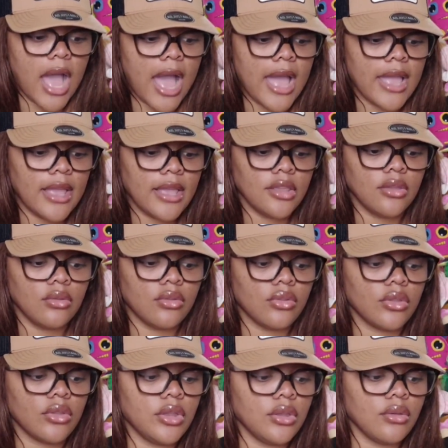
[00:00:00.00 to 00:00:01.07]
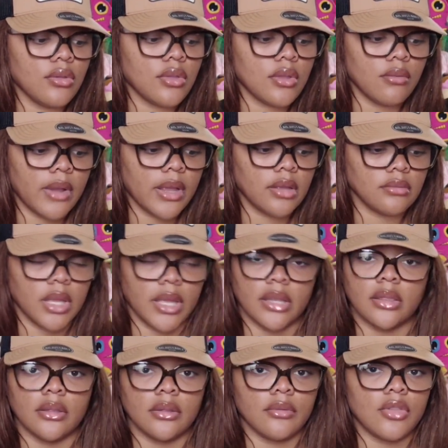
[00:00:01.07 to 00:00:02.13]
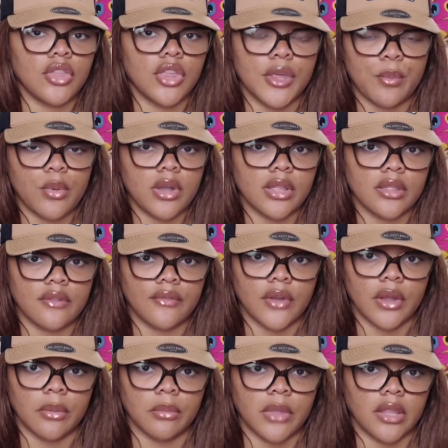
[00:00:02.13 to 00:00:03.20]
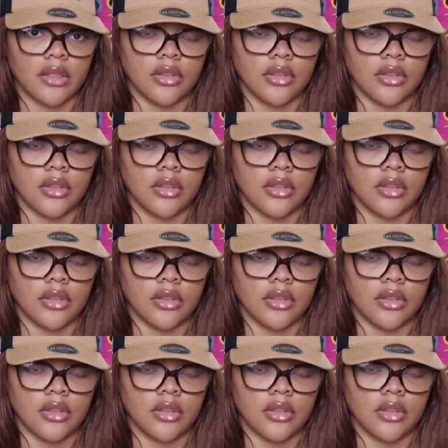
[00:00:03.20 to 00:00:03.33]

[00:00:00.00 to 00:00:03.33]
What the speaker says: I usually use the cheap ones from like